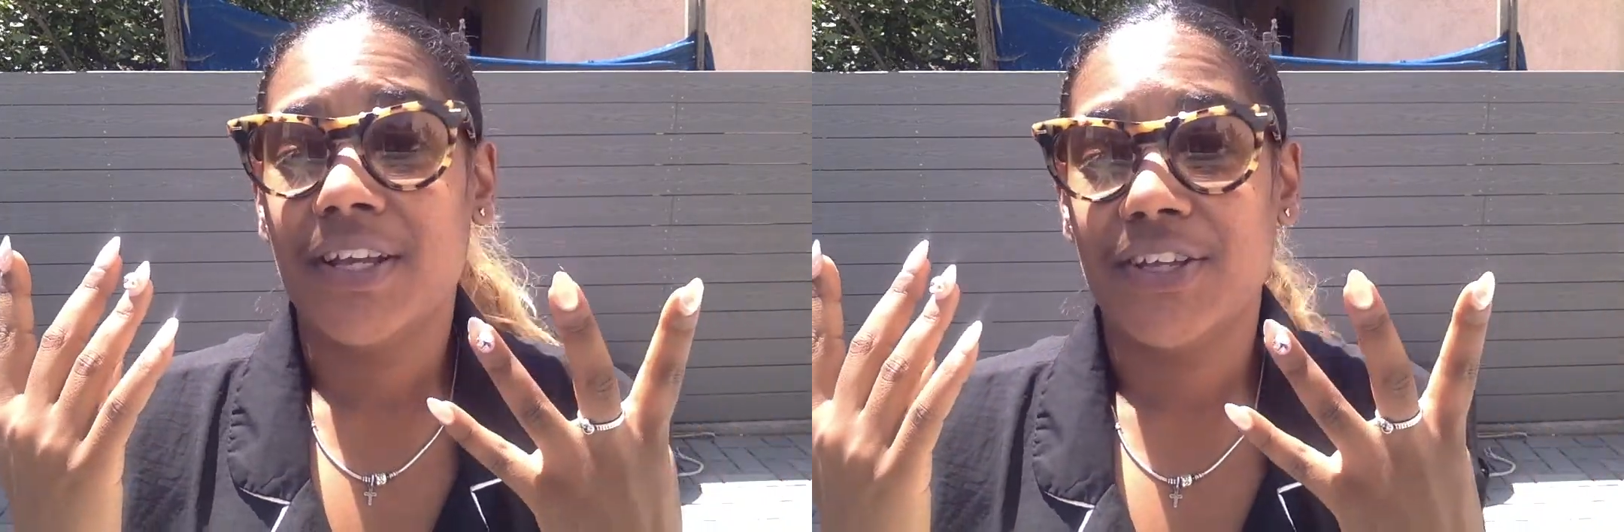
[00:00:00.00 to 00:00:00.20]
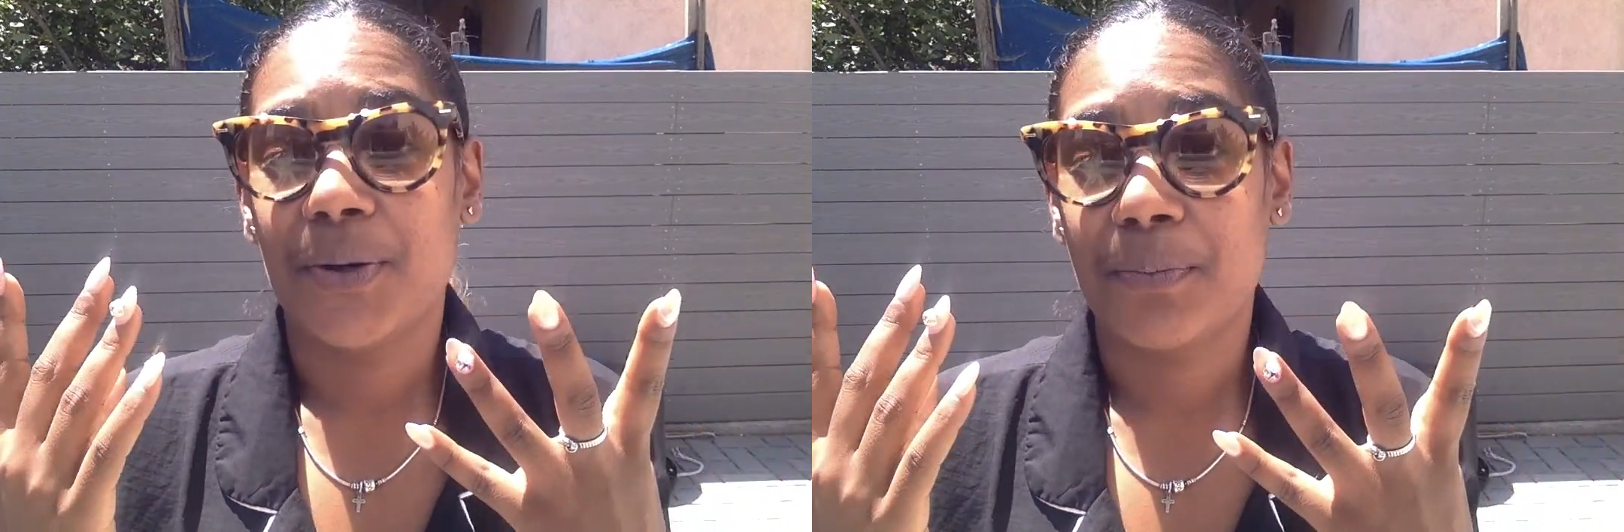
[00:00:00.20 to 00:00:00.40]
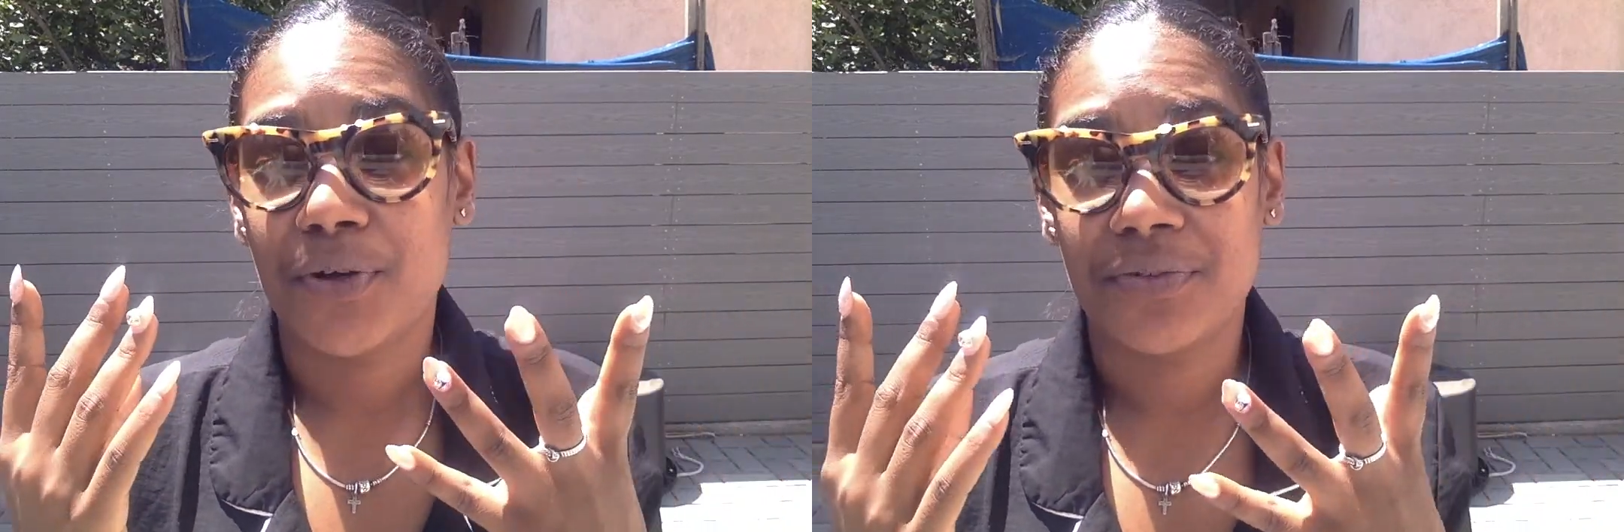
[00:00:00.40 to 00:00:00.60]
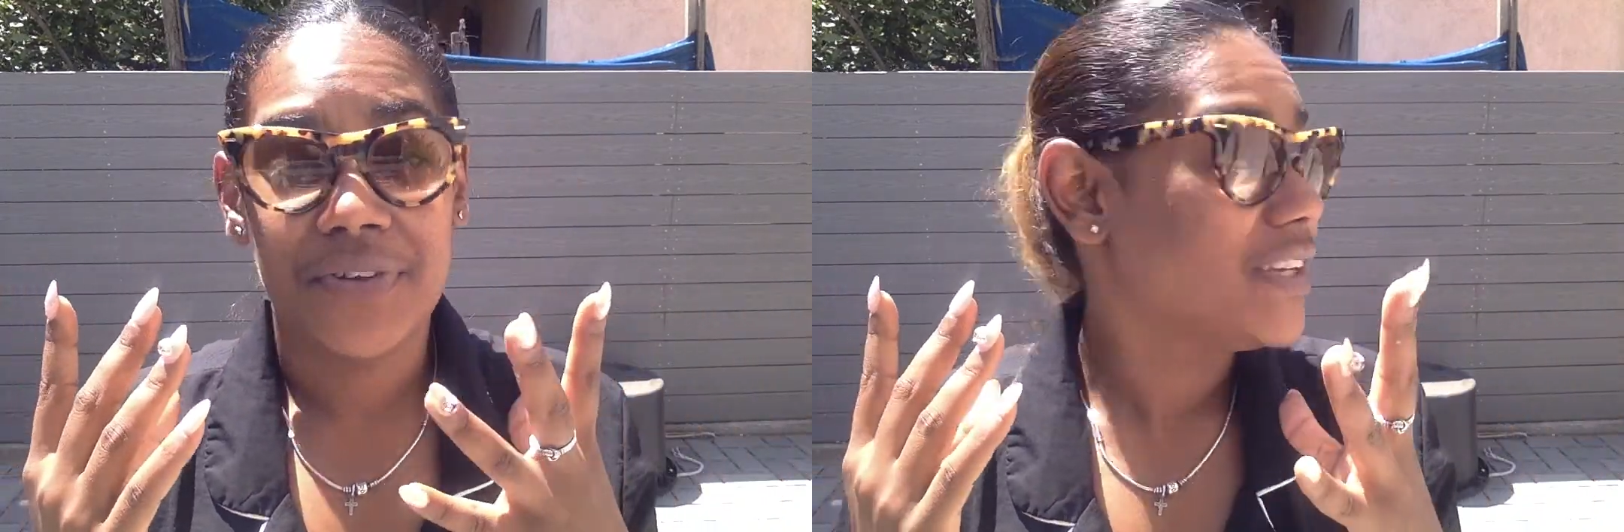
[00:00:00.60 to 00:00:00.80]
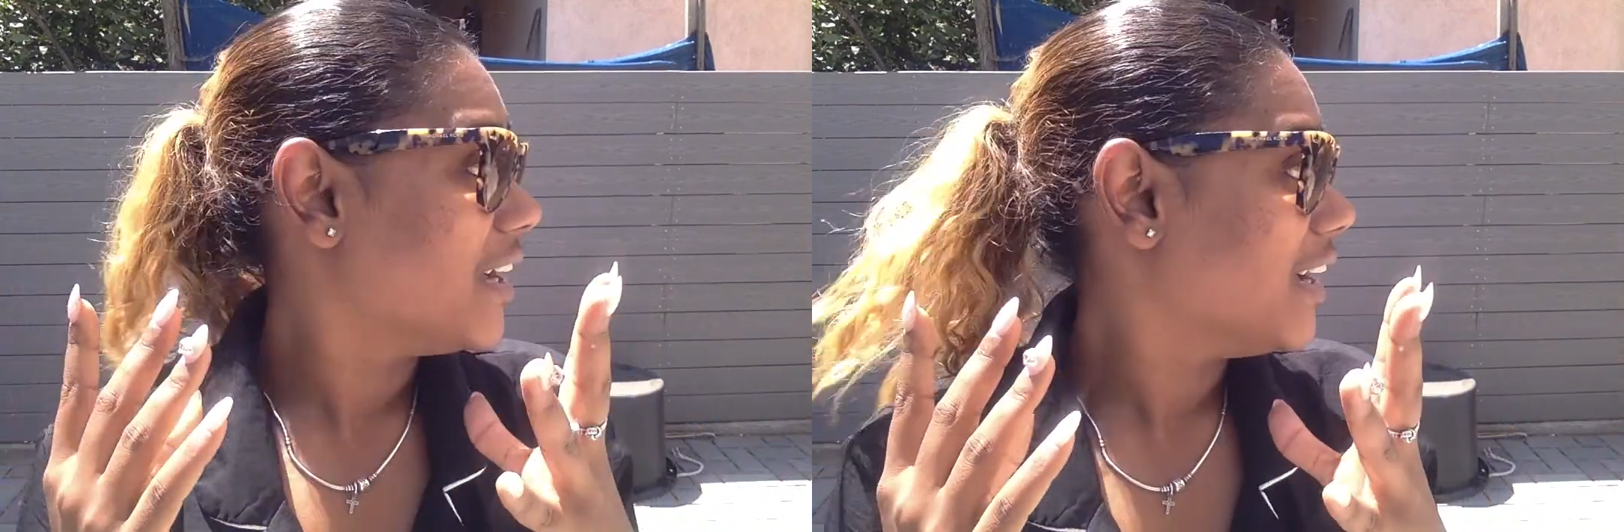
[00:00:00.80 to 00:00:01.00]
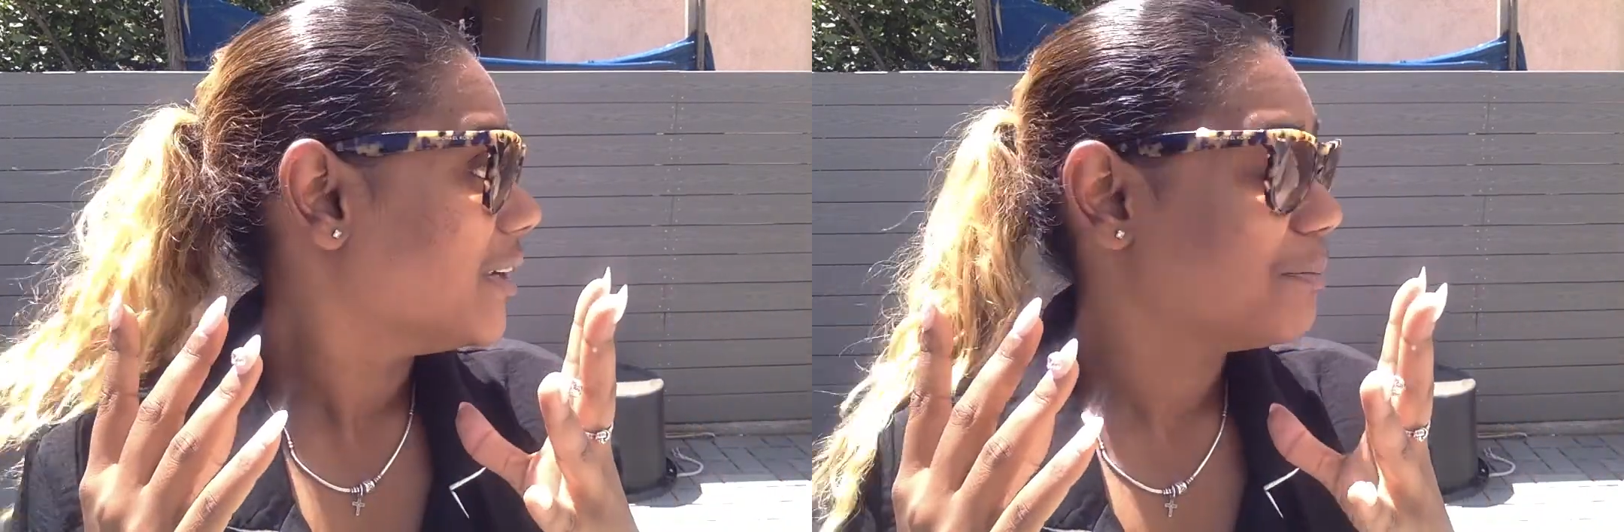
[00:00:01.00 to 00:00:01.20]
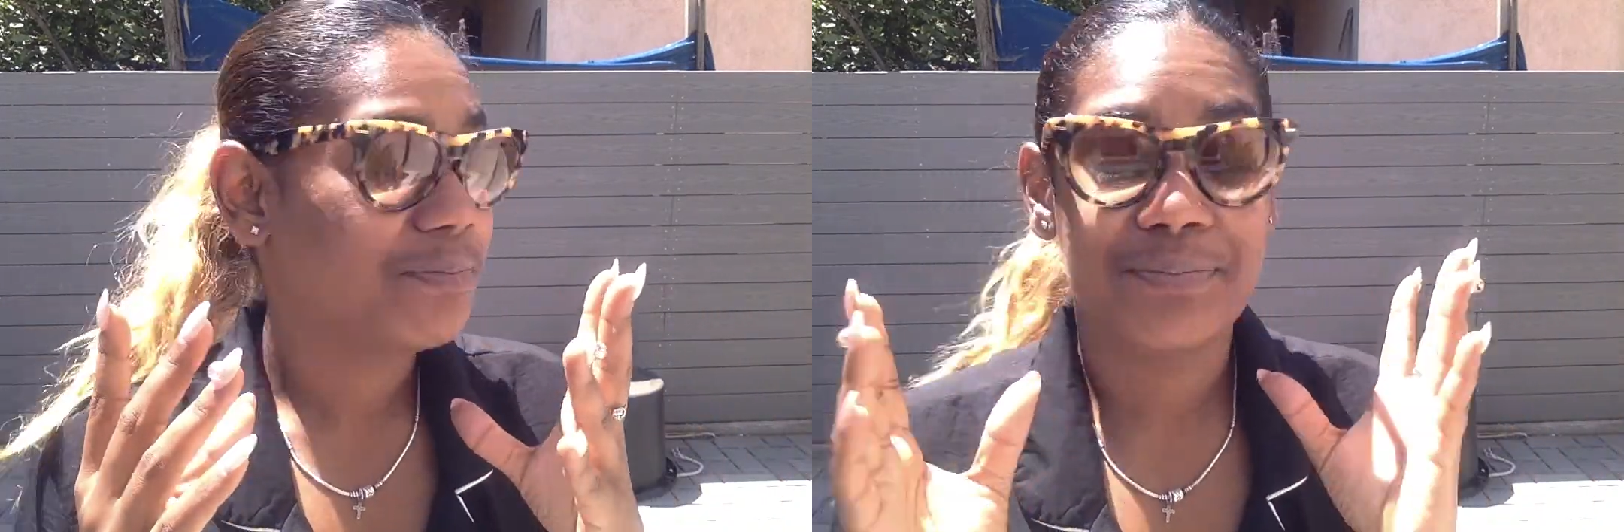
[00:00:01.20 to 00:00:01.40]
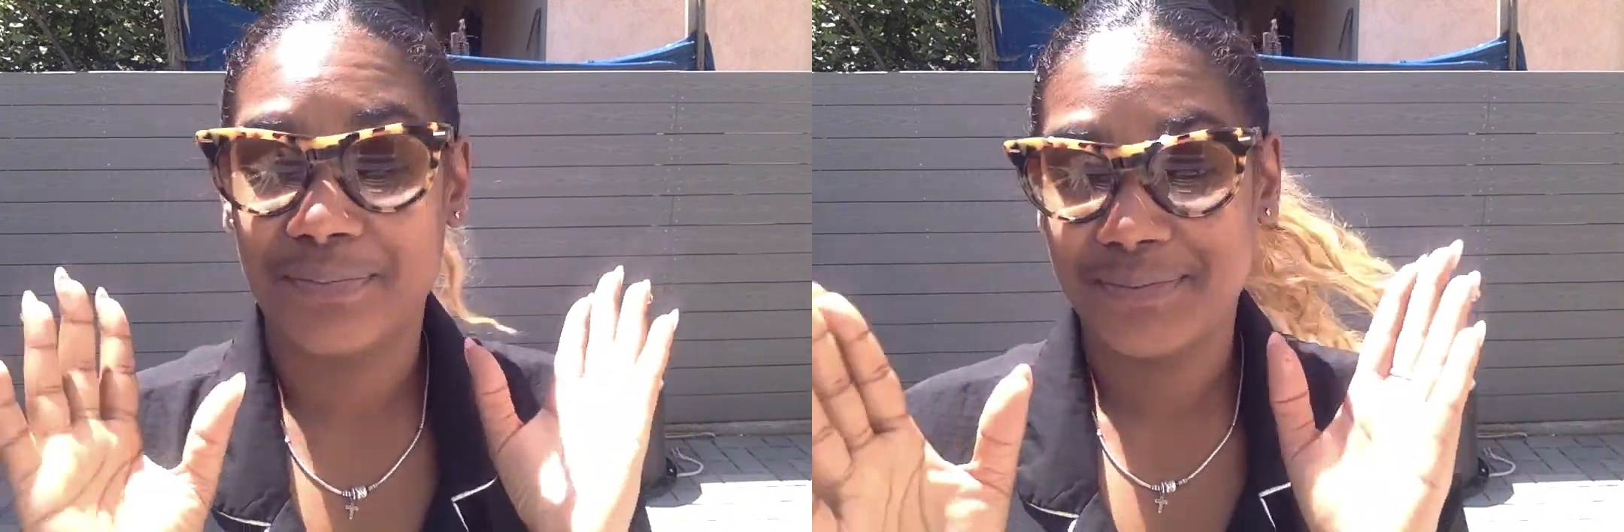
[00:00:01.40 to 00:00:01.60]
your perfect, um,